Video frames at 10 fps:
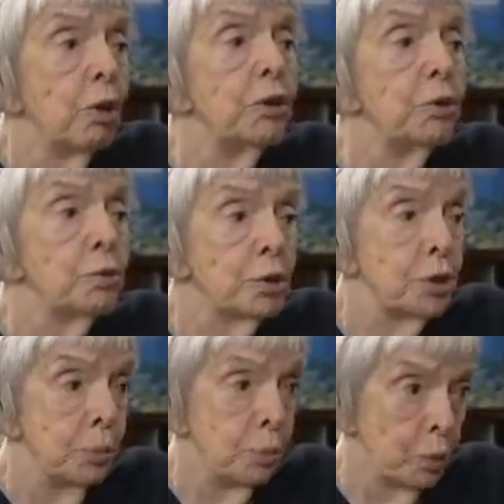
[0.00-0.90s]

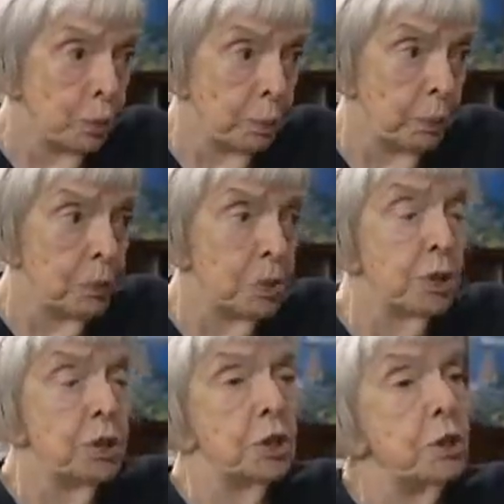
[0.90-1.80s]
And people who
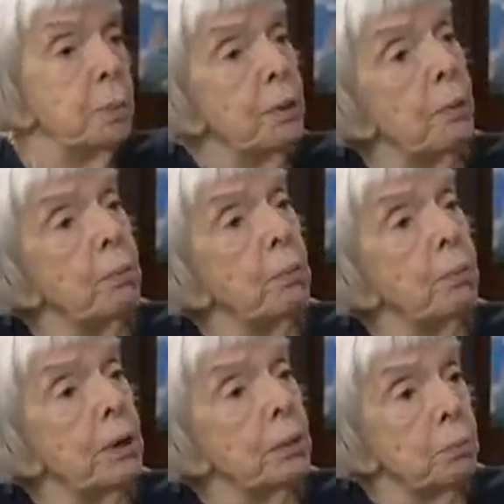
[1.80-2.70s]
shared our
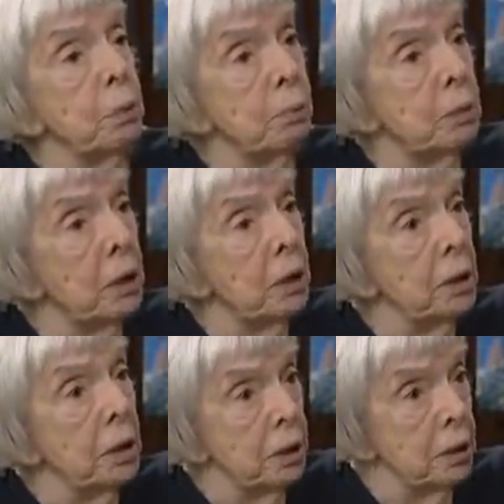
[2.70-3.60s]
beliefs.
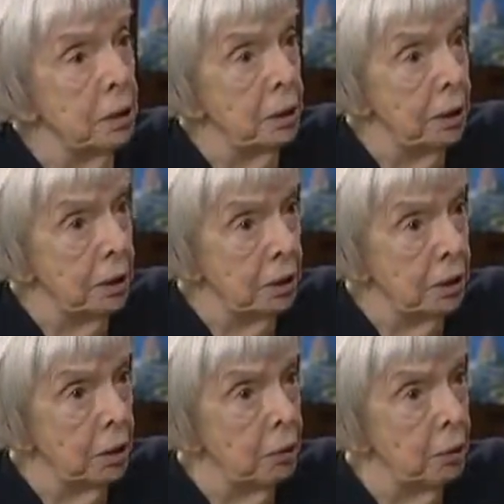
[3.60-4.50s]
But they're
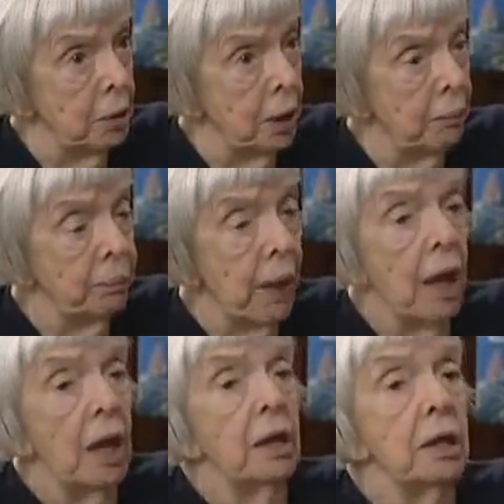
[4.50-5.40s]
gone now,
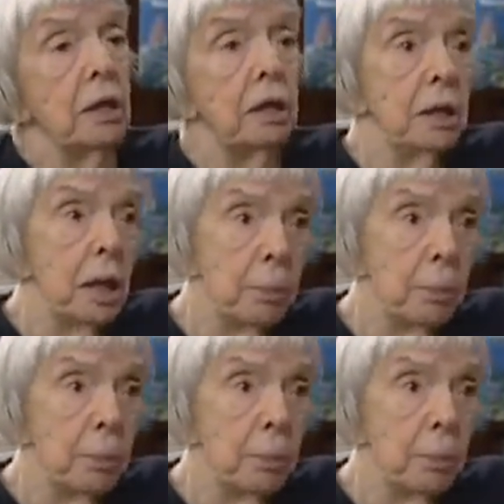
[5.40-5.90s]
and we